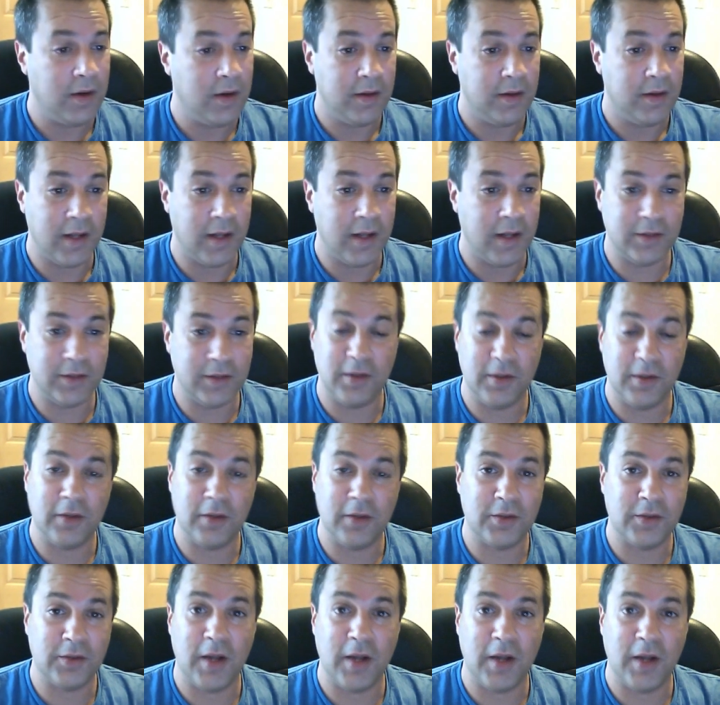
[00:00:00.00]
that's
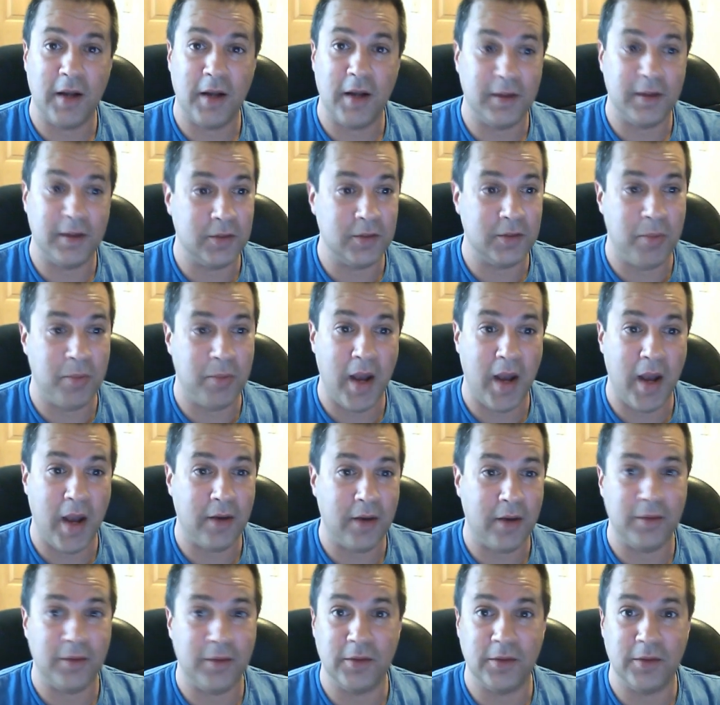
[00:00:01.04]
another sign that this
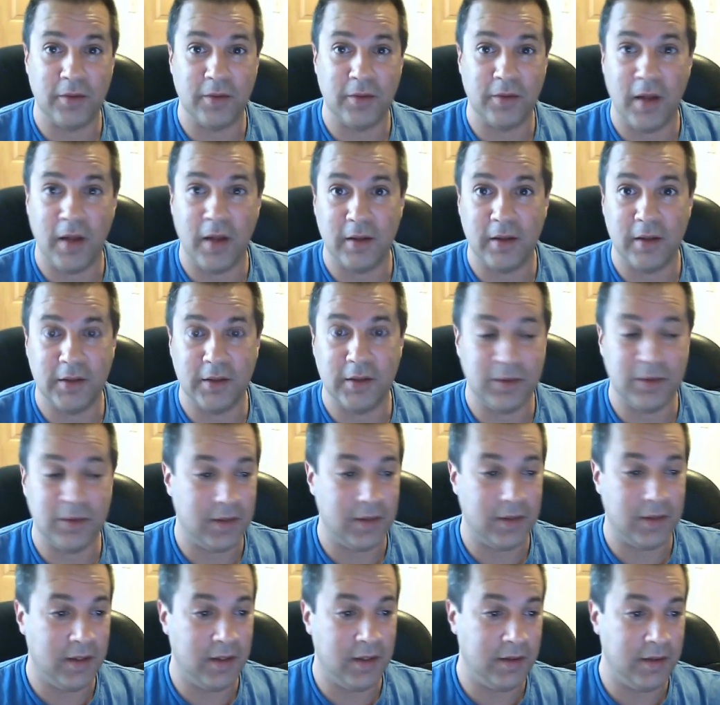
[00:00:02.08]
pattern is relentless,
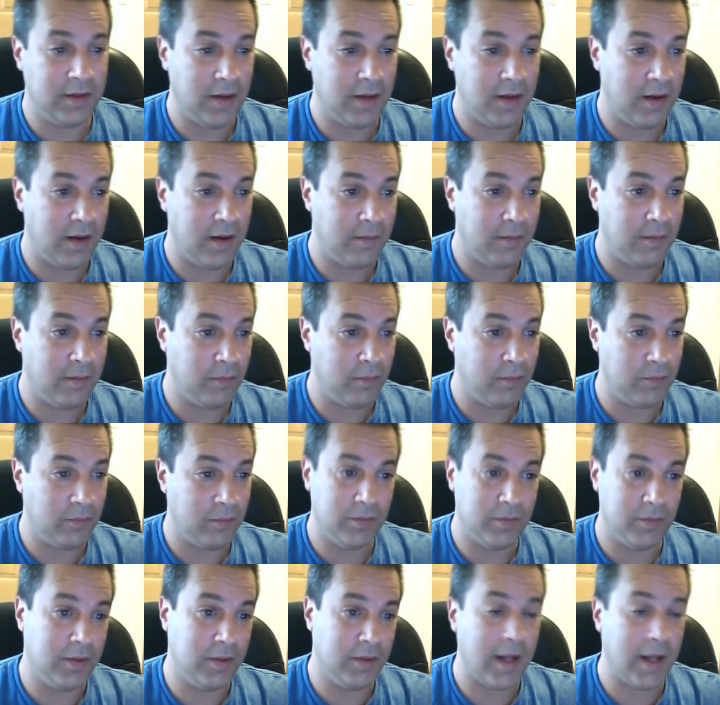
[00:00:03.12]
and
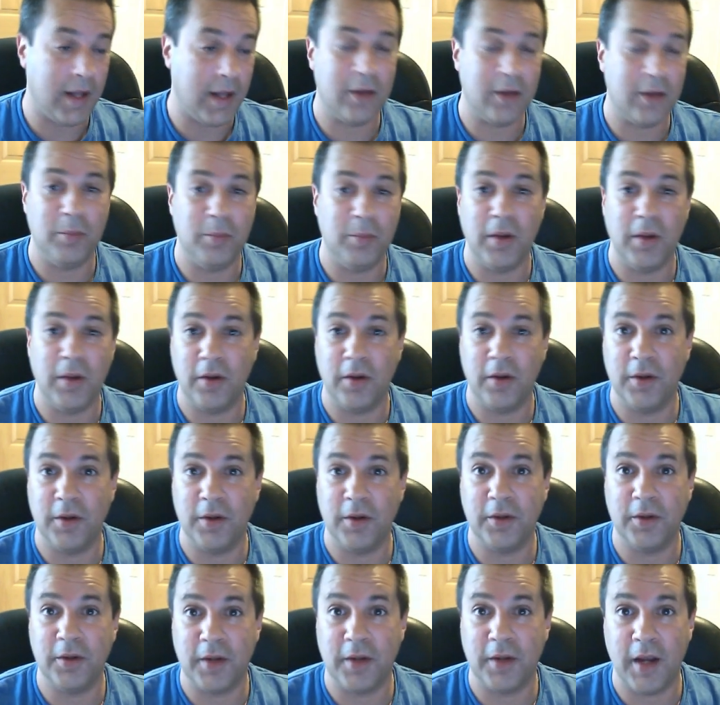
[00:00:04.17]
that could be a good
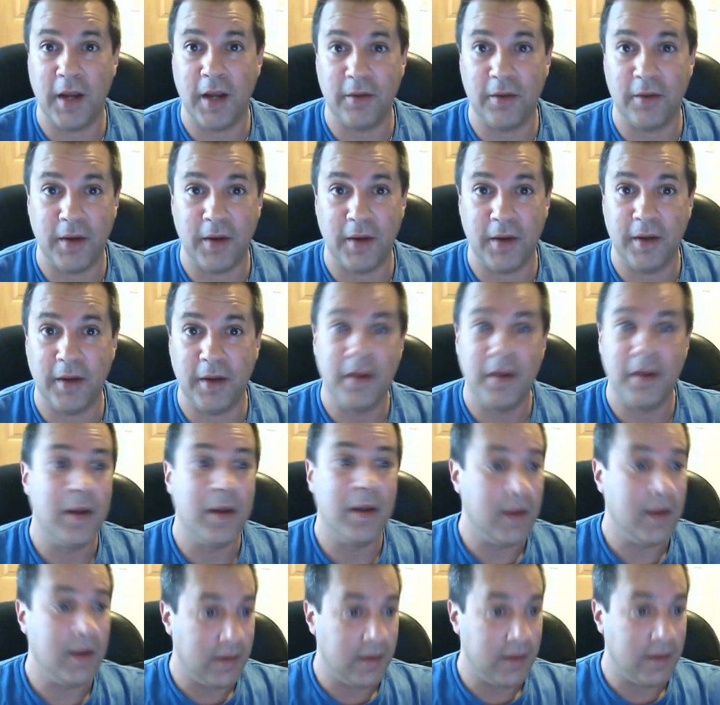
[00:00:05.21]
indicator that
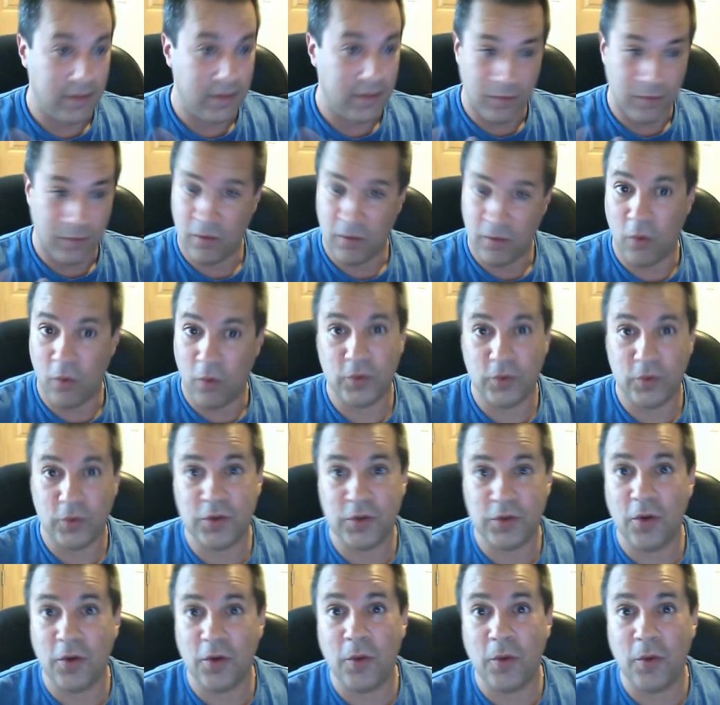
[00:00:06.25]
cold and
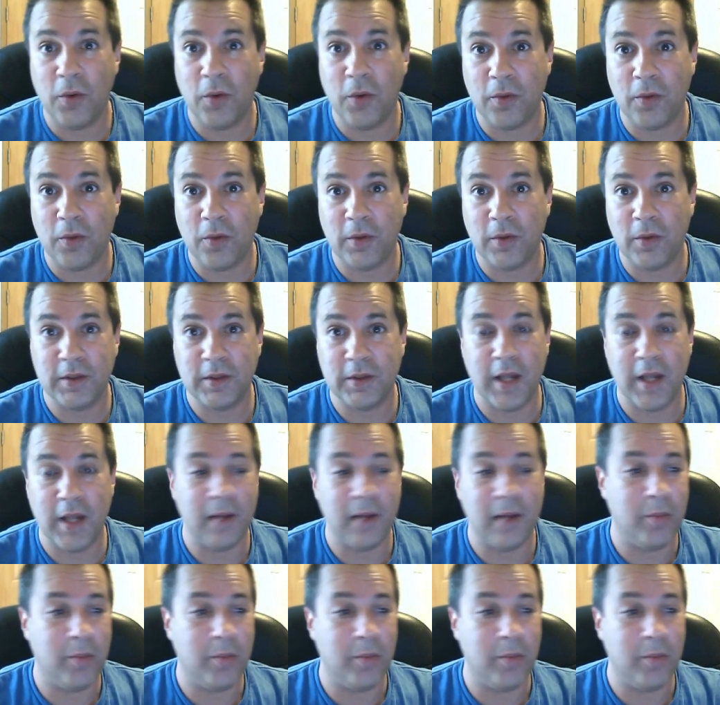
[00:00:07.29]
snowy winter once again.